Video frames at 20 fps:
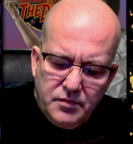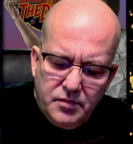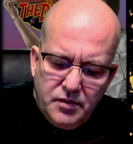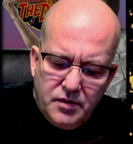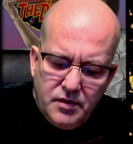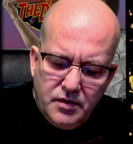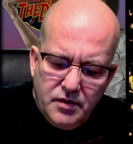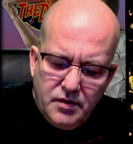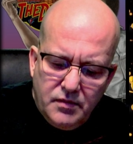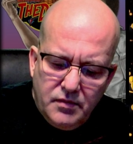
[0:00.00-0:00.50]
put a
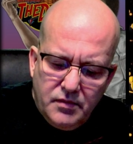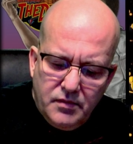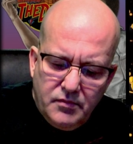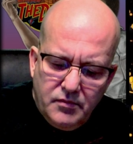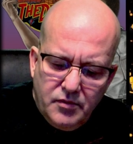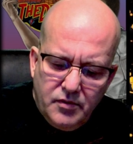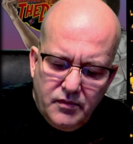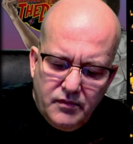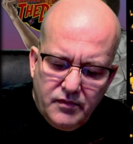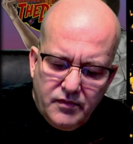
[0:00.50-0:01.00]
little bit
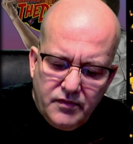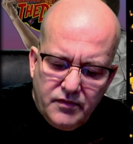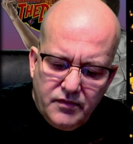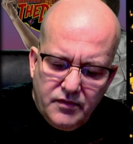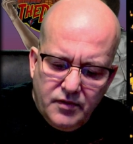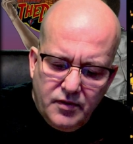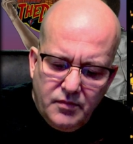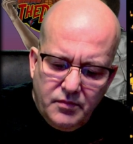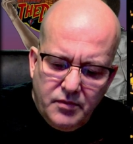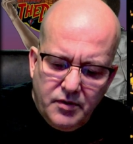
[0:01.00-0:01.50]
more of a
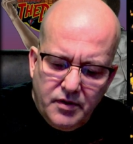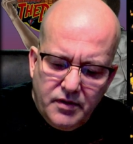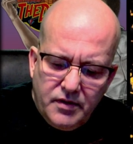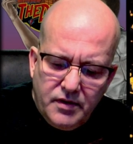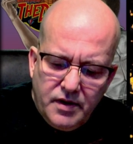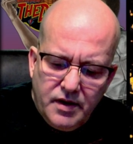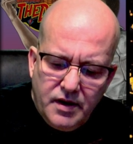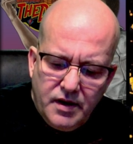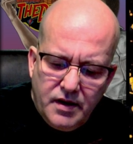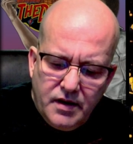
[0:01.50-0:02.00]
slope on
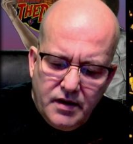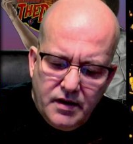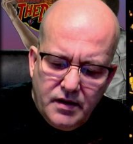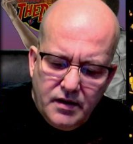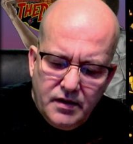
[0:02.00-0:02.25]
that.